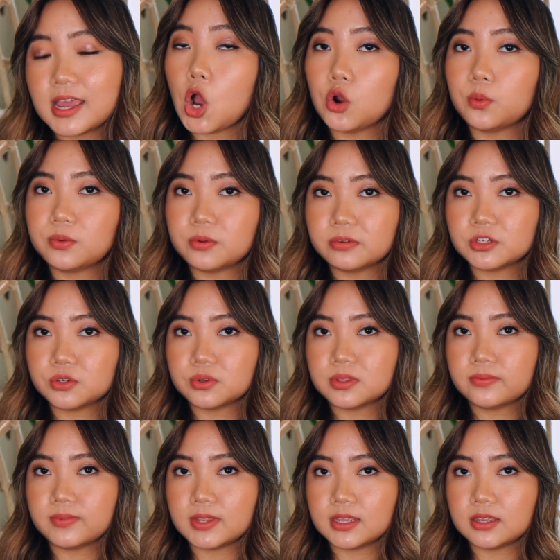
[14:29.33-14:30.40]
Hope you enjoyed the
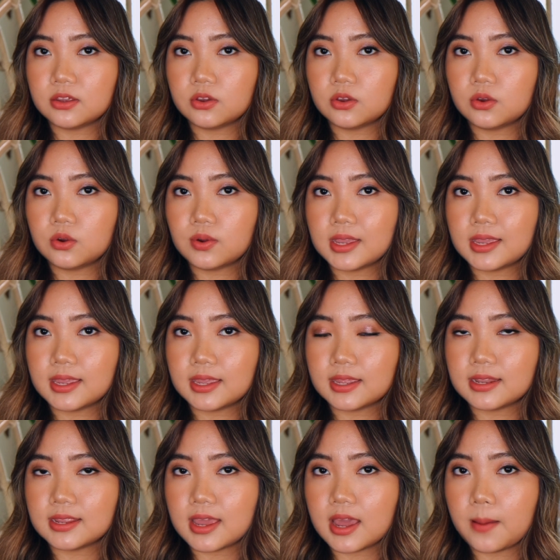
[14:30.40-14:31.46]
video,
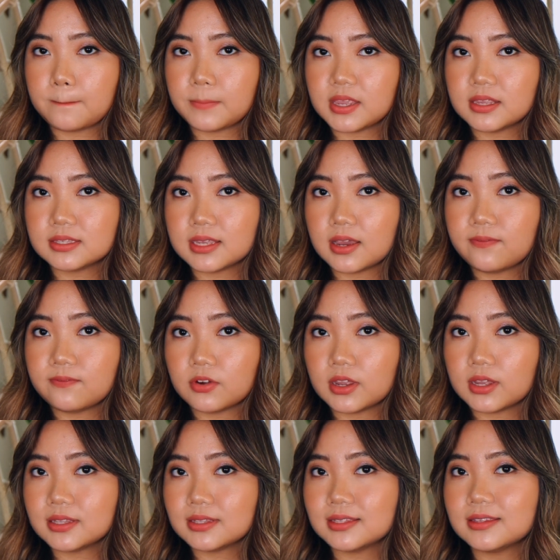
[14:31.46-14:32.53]
and yeah, peace out,
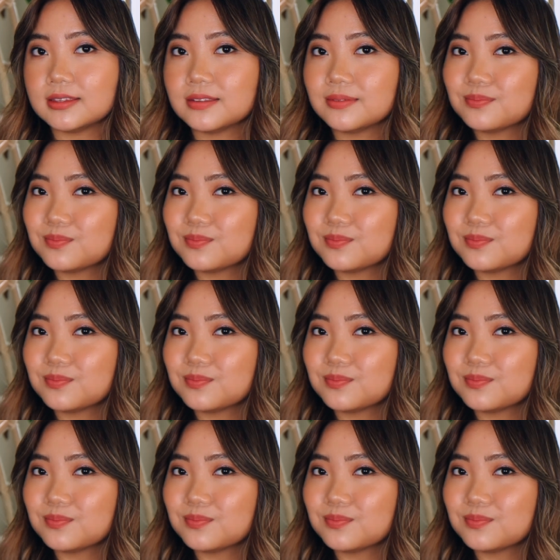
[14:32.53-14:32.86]
friends.